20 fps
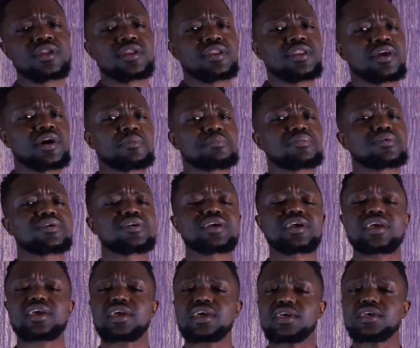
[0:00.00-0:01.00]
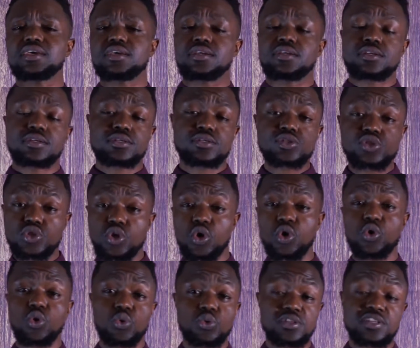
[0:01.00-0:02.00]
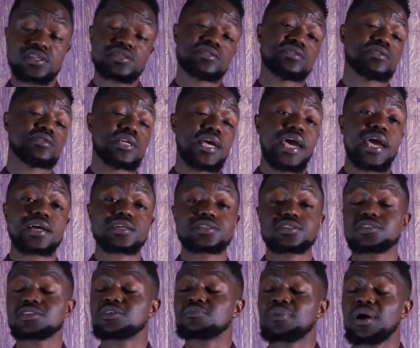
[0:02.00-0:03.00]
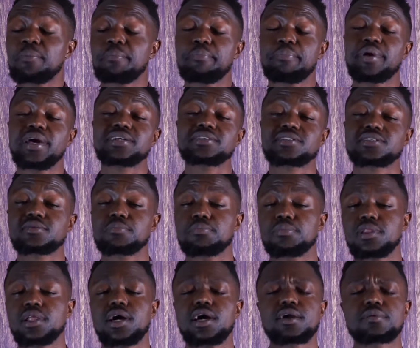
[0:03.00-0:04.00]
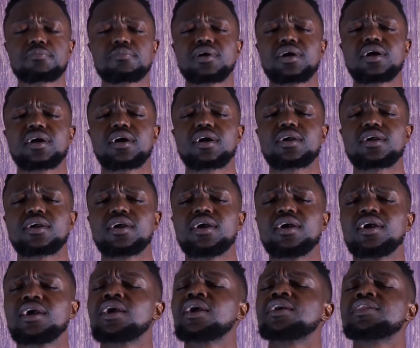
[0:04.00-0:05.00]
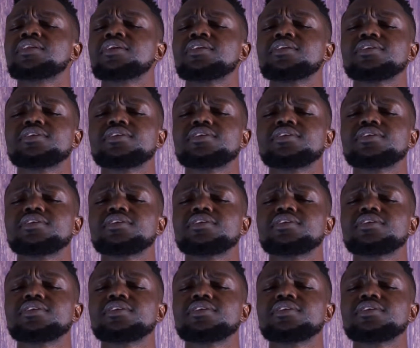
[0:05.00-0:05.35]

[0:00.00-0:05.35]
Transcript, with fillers: Number 8, so this is actually my best blind buy and it